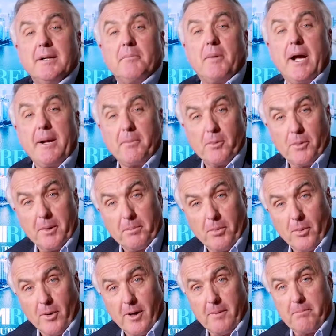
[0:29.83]
Miami
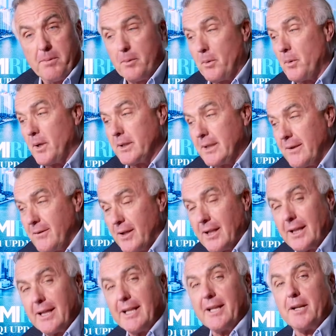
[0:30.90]
report, but we want to give you a
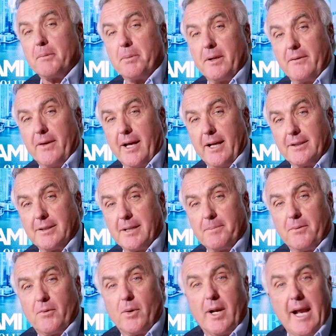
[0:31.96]
little bit of a heads up
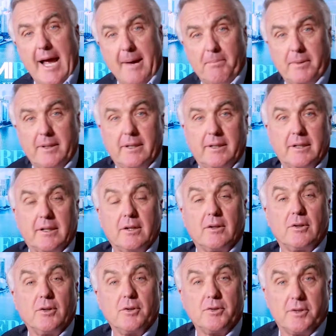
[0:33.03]
of what happened at the
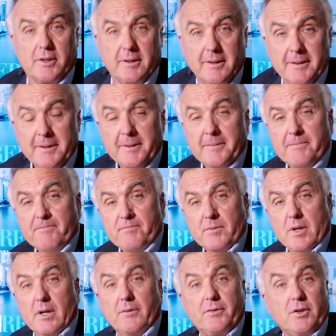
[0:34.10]
conclusion
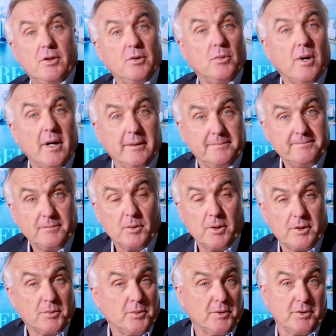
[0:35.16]
of Q1,
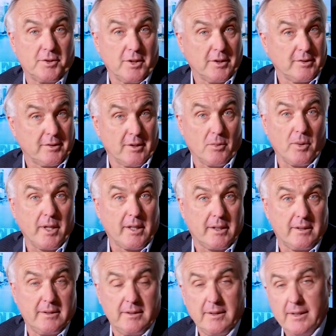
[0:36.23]
which was just a week
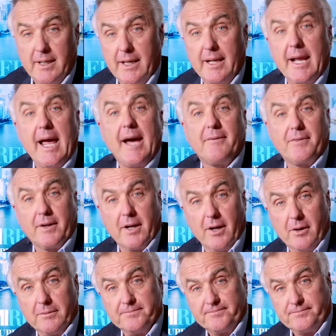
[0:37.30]
and a half ago.